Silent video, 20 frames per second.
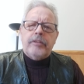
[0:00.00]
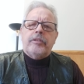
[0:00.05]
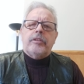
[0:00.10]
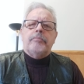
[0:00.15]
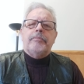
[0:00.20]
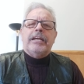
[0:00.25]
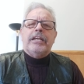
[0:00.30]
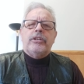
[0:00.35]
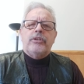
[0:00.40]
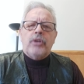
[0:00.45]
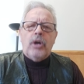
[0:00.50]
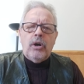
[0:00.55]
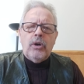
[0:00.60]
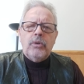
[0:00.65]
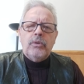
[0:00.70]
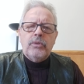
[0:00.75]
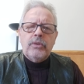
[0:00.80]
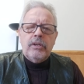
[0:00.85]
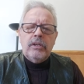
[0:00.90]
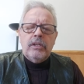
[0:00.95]
to be
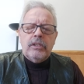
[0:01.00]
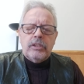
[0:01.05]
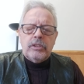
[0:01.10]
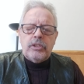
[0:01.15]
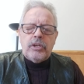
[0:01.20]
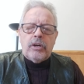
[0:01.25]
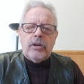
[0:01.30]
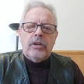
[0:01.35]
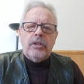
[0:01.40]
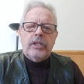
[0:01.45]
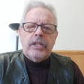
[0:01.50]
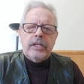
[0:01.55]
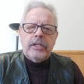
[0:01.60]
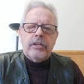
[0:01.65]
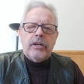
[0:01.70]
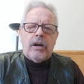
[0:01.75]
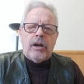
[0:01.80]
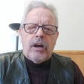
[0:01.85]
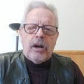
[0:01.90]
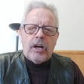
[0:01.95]
toned turned
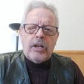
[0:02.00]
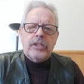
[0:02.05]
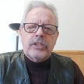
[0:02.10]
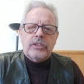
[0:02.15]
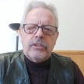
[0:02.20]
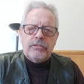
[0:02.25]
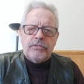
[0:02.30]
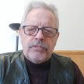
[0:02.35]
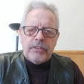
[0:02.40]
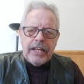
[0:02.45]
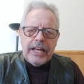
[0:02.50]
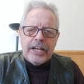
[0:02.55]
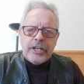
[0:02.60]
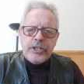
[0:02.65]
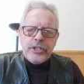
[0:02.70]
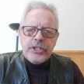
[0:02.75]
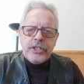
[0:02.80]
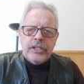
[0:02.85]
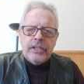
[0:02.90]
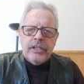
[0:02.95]
into hearts of
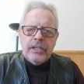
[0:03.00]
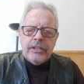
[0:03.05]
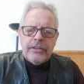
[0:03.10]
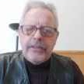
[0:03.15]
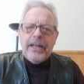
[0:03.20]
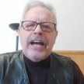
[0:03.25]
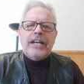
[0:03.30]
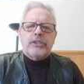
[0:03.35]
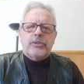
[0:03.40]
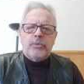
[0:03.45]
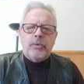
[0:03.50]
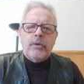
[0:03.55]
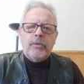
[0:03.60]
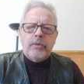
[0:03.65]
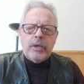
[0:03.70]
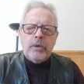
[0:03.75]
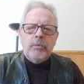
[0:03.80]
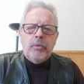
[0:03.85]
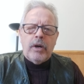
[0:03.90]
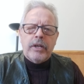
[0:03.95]
flesh. That's what
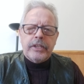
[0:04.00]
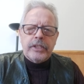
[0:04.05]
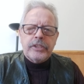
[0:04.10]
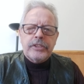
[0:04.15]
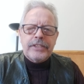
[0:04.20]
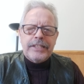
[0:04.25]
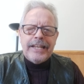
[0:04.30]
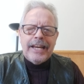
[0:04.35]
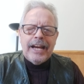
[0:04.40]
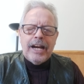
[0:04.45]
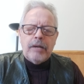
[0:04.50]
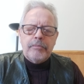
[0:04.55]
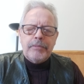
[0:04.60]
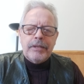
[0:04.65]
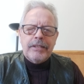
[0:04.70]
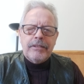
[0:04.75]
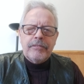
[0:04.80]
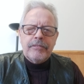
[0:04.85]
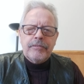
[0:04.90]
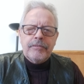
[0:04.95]
we want to see
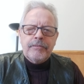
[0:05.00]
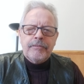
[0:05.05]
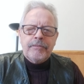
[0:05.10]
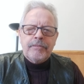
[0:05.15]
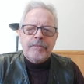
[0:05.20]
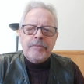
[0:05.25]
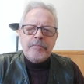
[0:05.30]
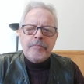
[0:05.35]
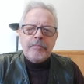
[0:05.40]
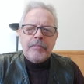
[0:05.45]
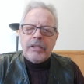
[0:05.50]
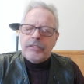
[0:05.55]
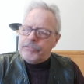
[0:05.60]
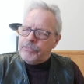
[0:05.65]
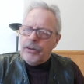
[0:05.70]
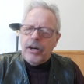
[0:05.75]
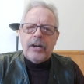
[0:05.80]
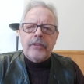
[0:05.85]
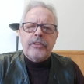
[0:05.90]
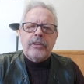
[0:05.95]
happen.
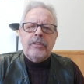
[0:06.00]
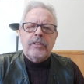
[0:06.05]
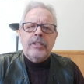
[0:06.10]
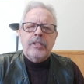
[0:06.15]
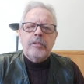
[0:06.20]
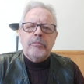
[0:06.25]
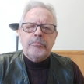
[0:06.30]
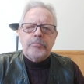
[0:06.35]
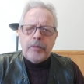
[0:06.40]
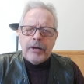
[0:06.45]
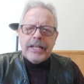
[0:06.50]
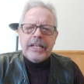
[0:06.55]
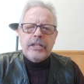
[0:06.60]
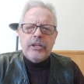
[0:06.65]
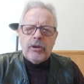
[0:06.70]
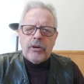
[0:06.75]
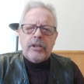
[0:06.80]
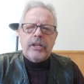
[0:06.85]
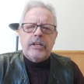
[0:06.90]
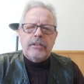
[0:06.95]
Father, bring
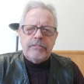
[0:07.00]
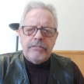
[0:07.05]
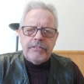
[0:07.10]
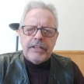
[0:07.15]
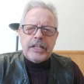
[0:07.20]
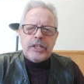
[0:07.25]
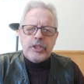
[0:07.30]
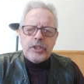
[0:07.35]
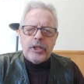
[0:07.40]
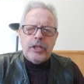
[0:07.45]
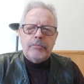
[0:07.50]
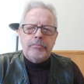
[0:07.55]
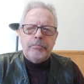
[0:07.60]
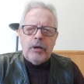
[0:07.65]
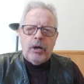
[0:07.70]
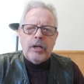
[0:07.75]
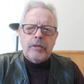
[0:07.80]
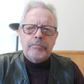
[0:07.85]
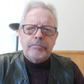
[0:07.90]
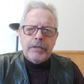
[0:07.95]
your conviction
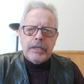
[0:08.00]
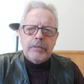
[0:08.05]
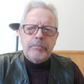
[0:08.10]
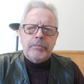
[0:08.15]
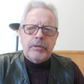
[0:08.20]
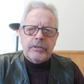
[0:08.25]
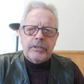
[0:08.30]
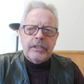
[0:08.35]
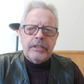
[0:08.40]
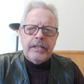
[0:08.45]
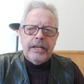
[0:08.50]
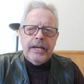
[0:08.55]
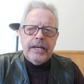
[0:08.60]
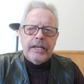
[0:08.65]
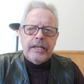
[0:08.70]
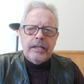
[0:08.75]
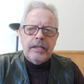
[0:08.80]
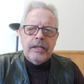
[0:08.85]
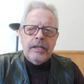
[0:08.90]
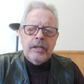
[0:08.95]
upon people
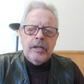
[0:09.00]
today.